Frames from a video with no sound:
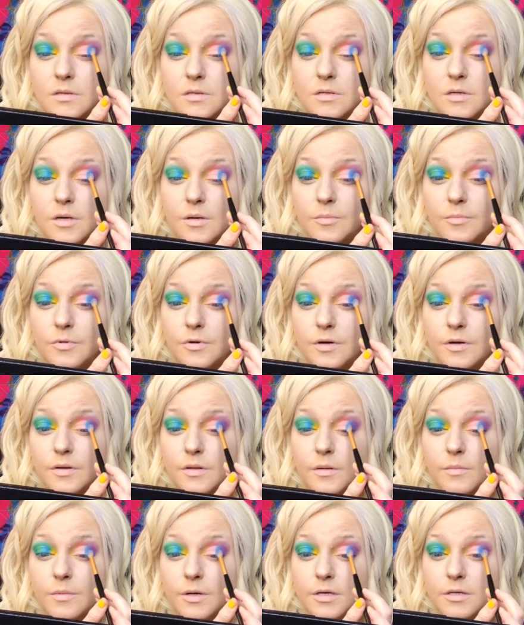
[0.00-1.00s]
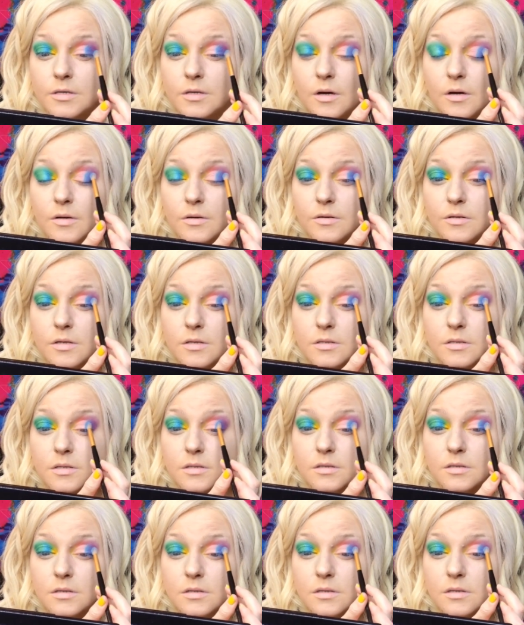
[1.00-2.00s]
Say a prayer that my daughter
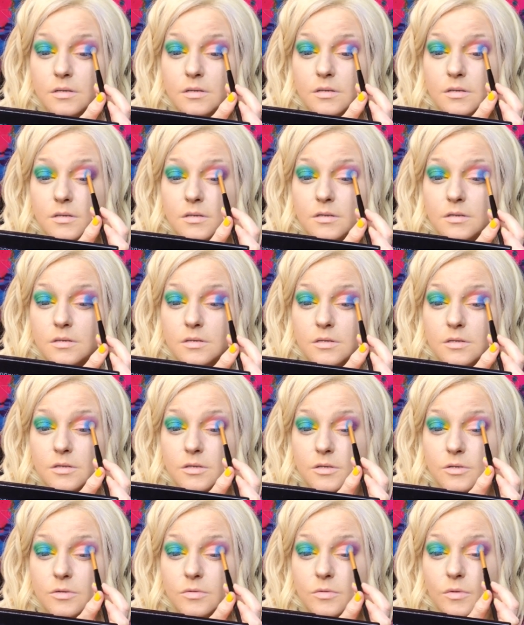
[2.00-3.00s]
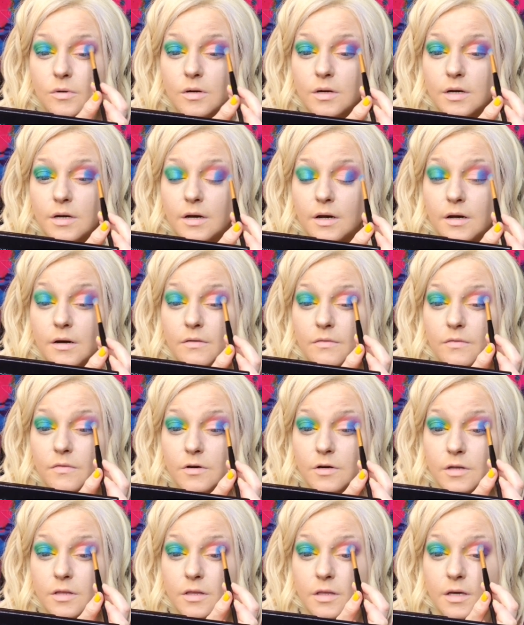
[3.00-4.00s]
doesn't destroy
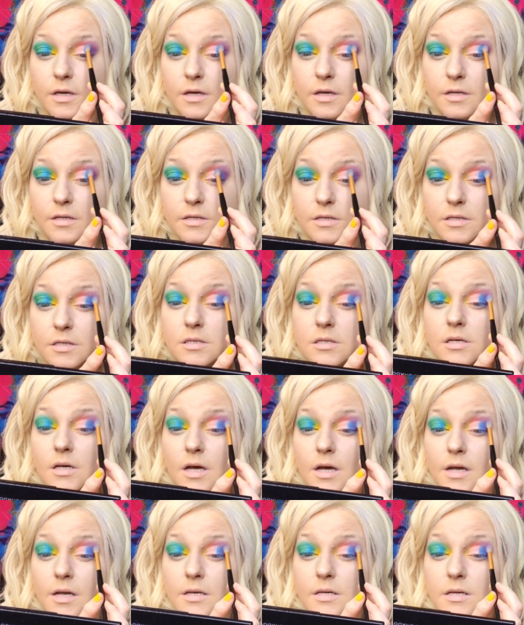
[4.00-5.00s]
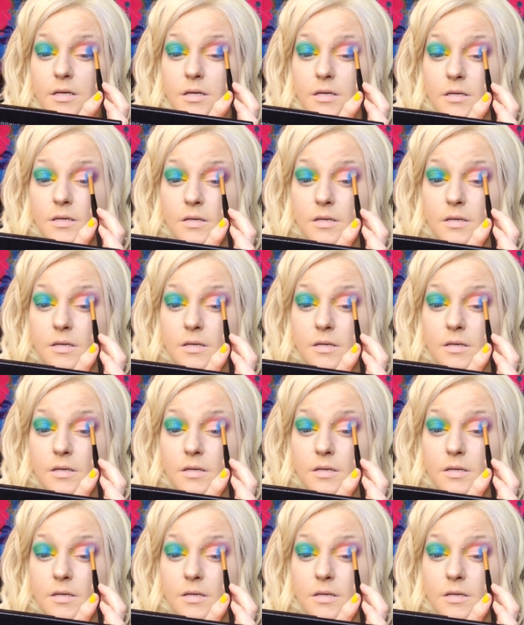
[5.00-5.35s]
everything in sight.